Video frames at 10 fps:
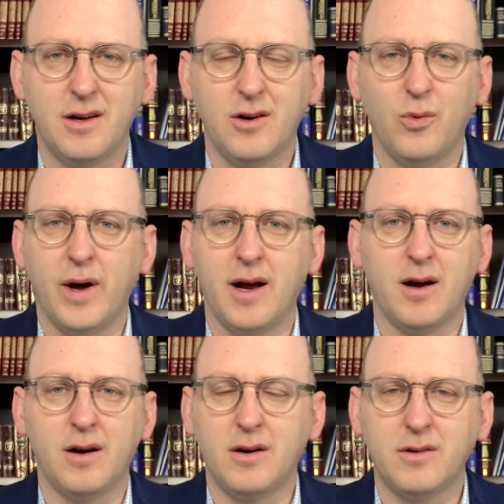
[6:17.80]

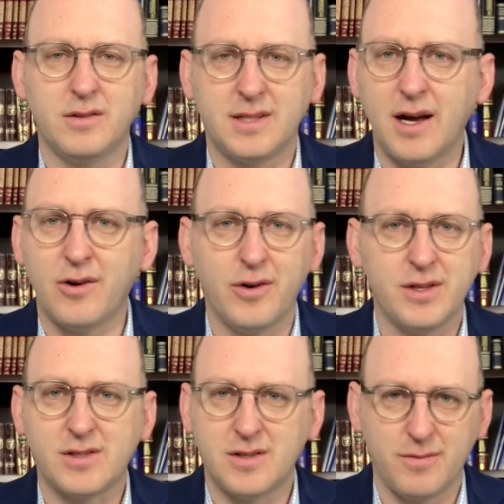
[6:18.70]
where
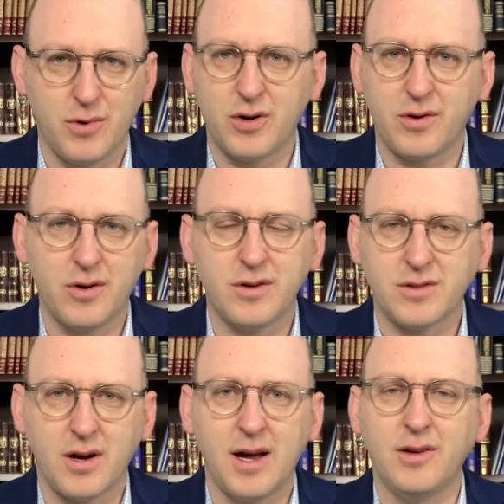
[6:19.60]
terrorists and murderers
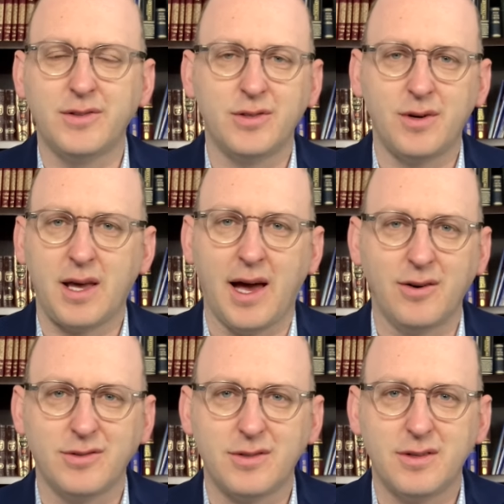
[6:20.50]
are held to
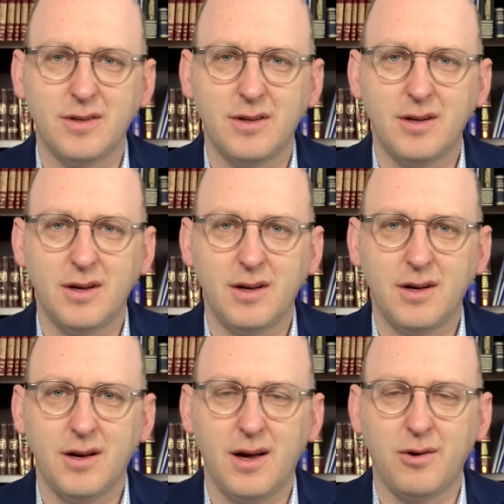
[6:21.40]
account,
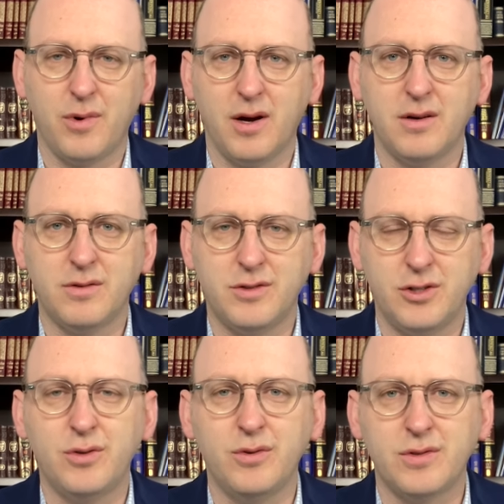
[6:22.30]
and where
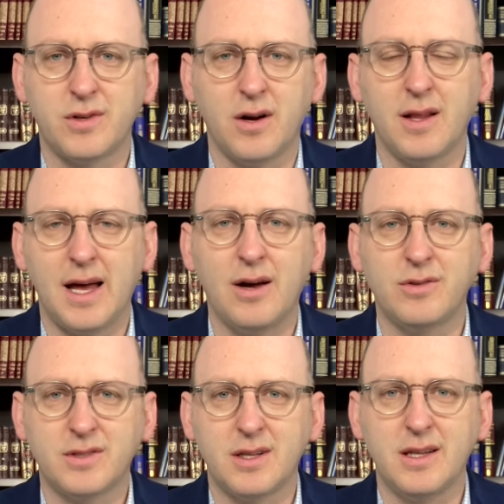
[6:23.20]
Jews are
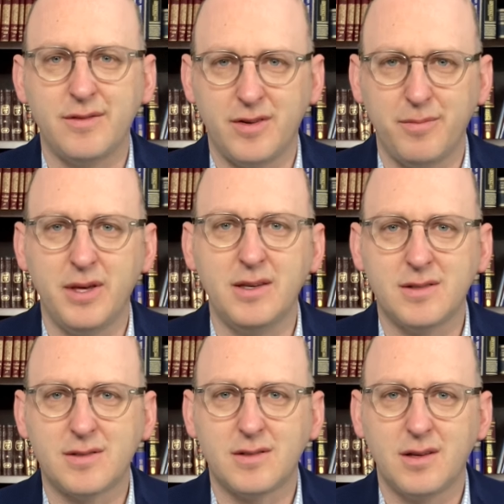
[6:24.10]
allowed to live in
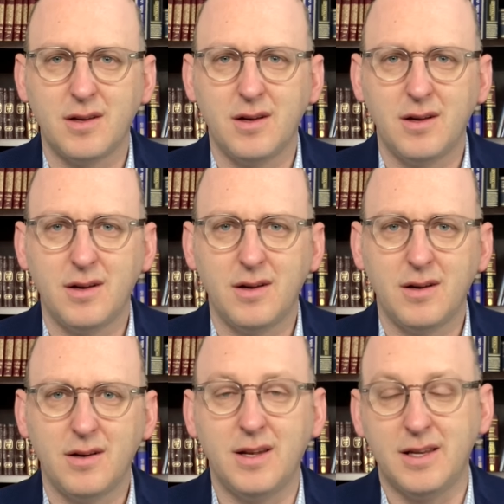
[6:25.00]
peace
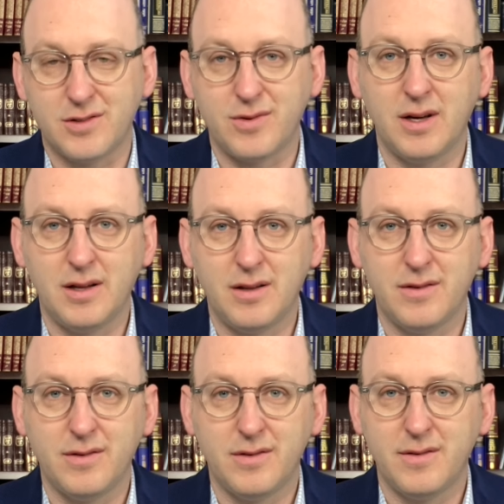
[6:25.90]
in Israel
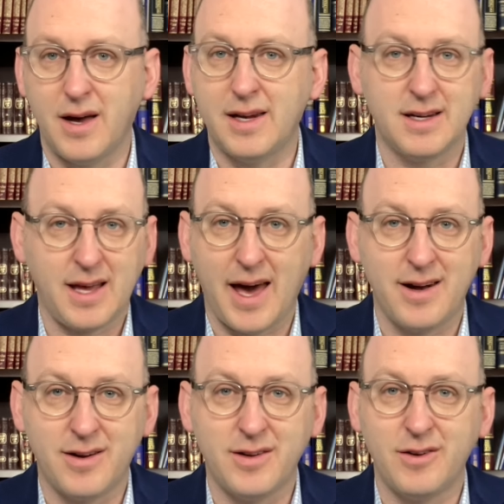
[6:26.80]
and in
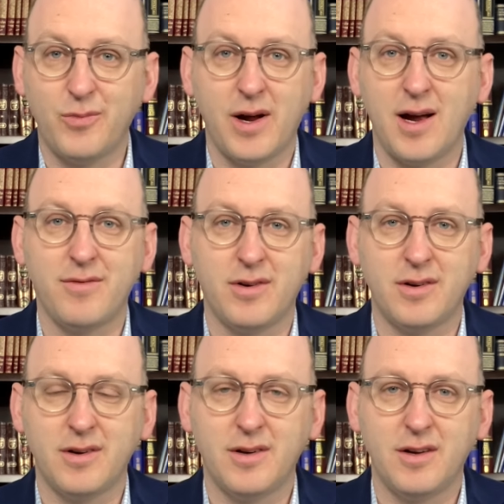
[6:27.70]
Canada and wherever,
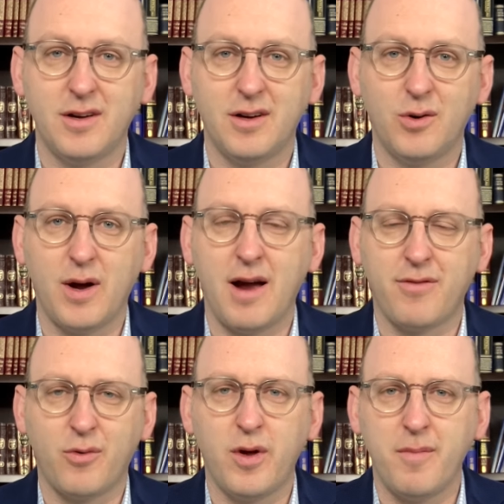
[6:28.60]

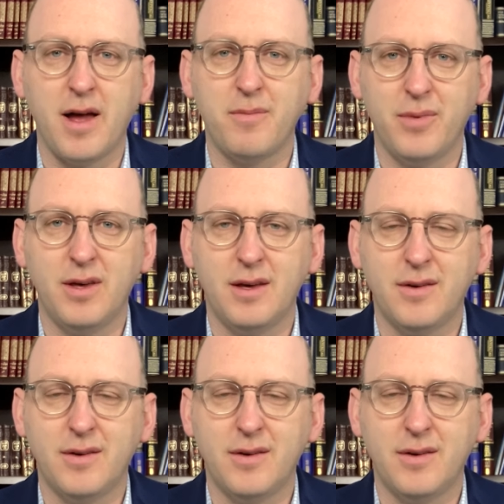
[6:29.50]
wherever we might be.